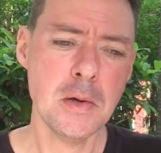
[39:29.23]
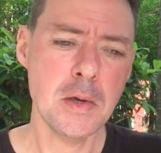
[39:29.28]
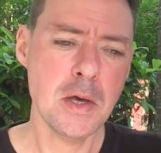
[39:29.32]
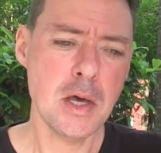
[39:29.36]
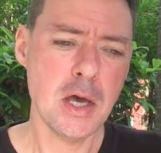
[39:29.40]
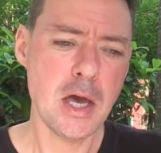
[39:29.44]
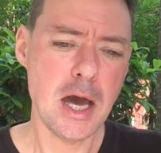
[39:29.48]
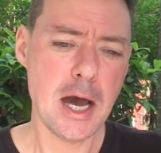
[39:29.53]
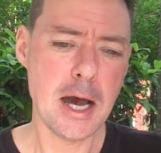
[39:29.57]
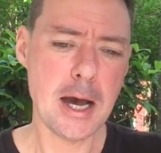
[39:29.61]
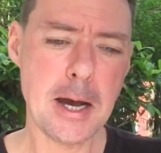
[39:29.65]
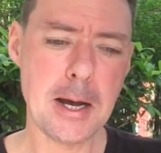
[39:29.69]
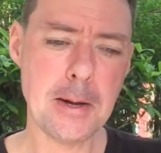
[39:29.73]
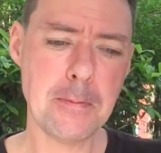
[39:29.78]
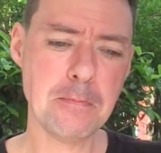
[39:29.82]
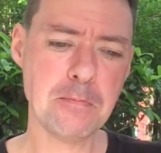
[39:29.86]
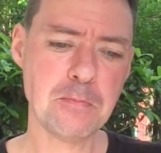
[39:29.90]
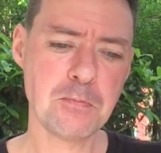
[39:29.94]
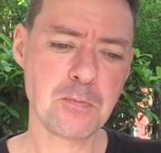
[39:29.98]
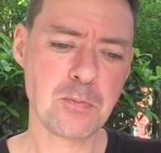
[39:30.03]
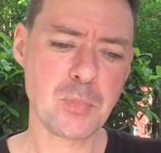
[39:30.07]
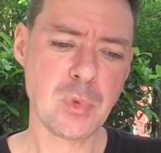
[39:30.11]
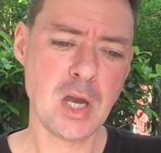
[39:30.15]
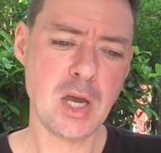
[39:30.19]
And
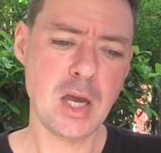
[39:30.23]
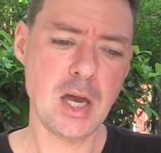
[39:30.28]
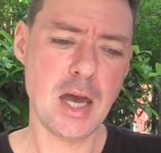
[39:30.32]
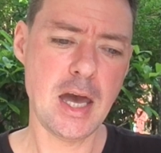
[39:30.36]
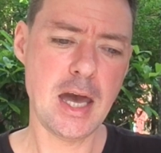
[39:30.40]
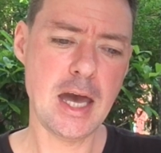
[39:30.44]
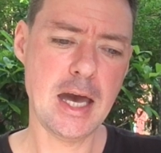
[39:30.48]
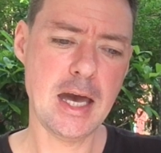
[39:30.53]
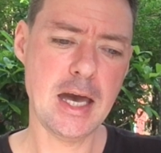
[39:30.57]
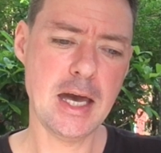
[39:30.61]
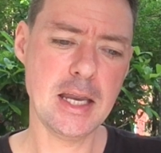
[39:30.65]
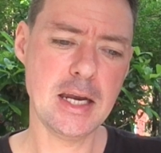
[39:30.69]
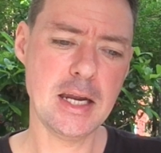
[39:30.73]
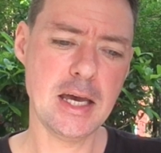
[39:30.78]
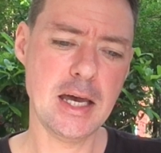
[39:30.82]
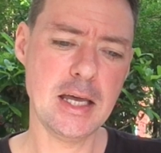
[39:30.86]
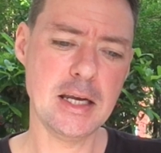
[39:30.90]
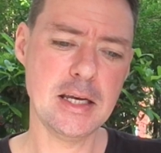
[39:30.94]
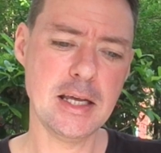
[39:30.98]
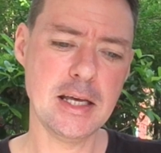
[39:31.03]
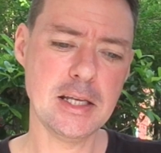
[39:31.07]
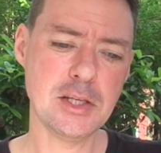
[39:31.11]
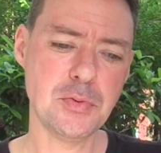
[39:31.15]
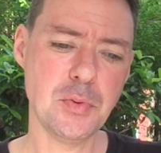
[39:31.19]

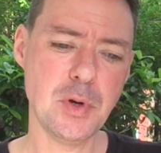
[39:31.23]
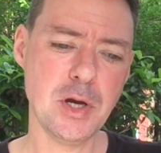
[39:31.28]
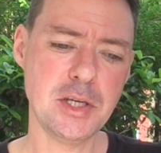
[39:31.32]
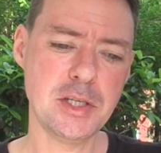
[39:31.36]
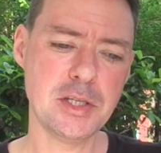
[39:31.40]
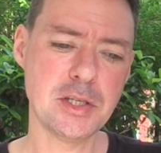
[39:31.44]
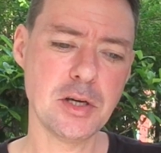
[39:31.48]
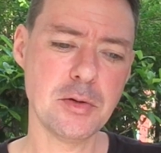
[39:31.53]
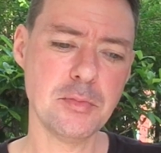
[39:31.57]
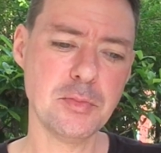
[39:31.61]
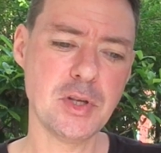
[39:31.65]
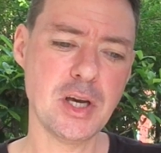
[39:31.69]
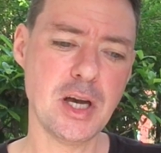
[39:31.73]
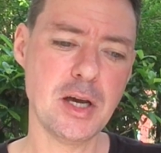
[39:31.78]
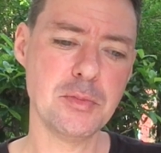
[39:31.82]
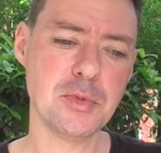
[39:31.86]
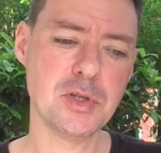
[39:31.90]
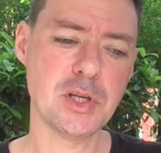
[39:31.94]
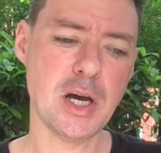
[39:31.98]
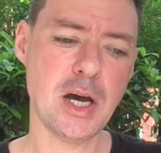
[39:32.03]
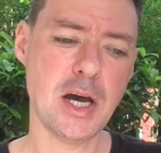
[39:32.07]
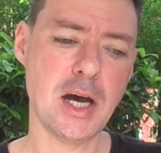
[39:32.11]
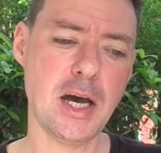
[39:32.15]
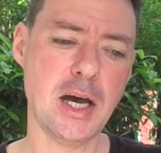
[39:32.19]
that's why sometimes
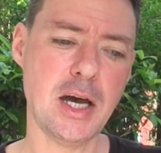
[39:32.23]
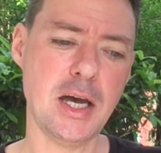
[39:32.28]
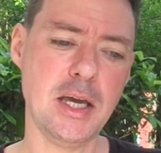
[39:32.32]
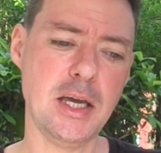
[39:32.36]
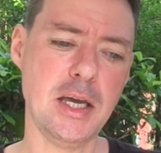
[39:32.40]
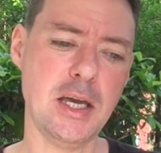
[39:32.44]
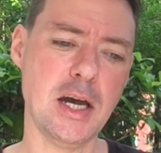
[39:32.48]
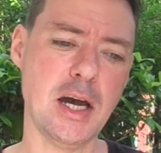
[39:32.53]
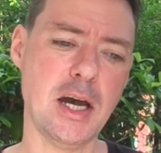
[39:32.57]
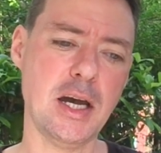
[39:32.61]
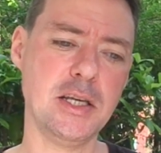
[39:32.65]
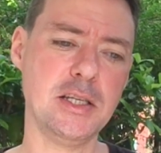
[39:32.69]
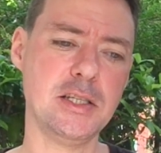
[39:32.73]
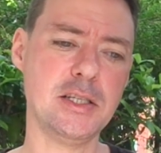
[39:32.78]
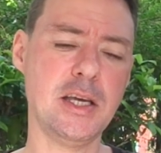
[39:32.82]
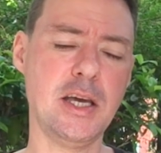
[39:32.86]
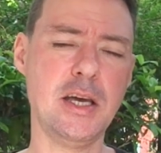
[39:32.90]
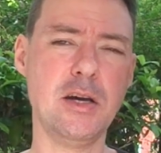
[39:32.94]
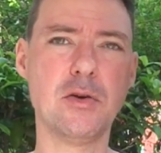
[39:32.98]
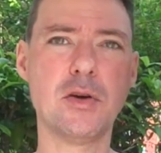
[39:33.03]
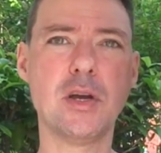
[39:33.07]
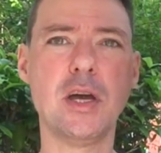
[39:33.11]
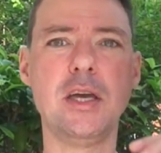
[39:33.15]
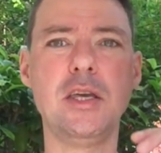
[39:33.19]
I say,
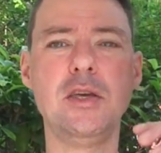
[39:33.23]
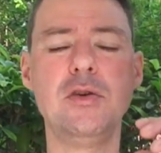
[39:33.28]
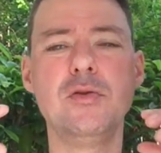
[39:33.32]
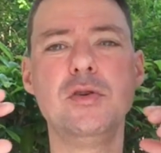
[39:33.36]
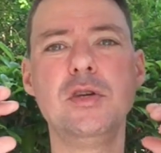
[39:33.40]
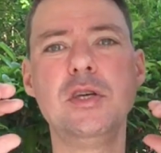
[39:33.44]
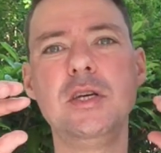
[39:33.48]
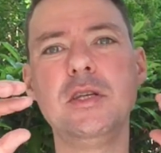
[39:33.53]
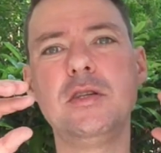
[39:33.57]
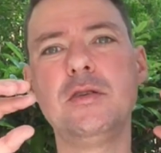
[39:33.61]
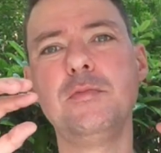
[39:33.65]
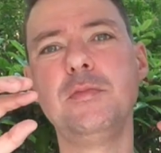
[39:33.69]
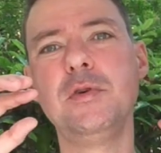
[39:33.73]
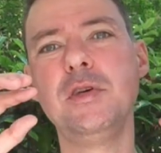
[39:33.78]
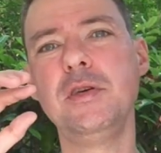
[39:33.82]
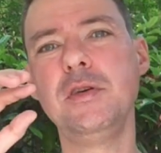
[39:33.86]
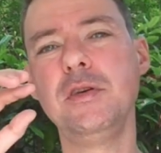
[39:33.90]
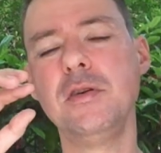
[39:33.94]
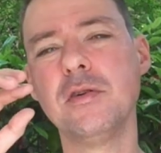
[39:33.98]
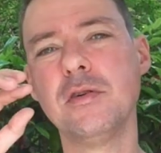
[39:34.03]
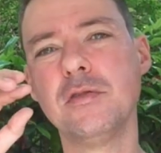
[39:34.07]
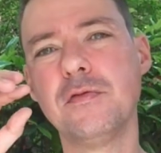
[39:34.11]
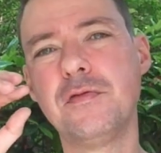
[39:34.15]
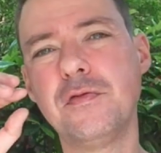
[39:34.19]
okay, you need to be
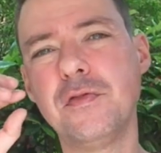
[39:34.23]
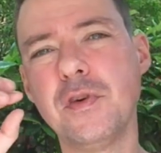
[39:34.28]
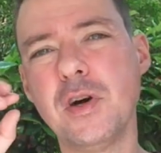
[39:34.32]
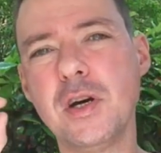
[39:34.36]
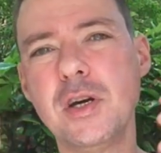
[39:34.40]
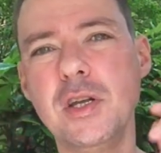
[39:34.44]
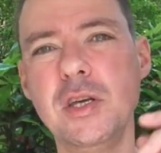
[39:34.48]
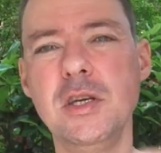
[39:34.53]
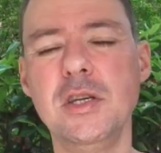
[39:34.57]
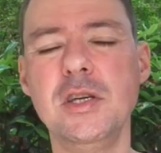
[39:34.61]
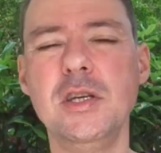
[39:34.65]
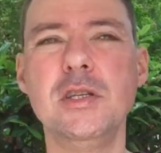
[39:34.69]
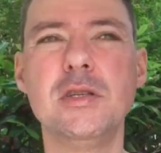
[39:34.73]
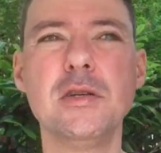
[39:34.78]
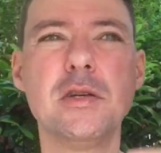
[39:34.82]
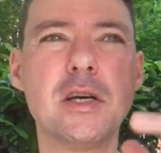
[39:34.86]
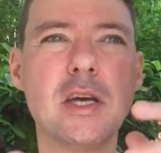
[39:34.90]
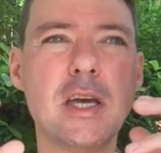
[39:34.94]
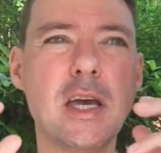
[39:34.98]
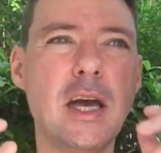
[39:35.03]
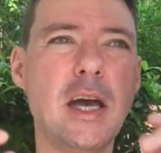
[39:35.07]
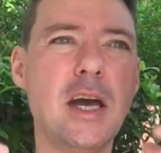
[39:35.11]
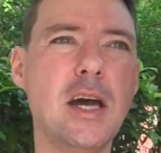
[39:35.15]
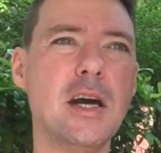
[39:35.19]
funny, you need to
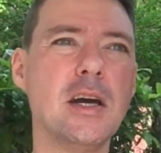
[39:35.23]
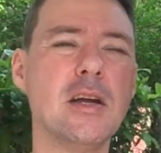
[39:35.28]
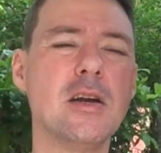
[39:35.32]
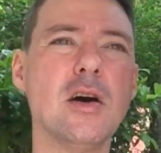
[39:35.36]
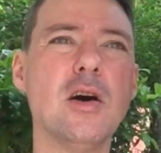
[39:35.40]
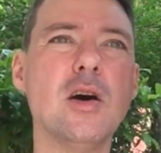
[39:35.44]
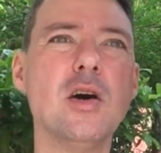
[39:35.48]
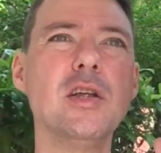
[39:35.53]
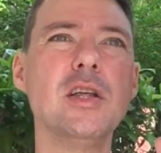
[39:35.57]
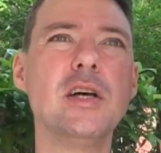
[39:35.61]
care and all that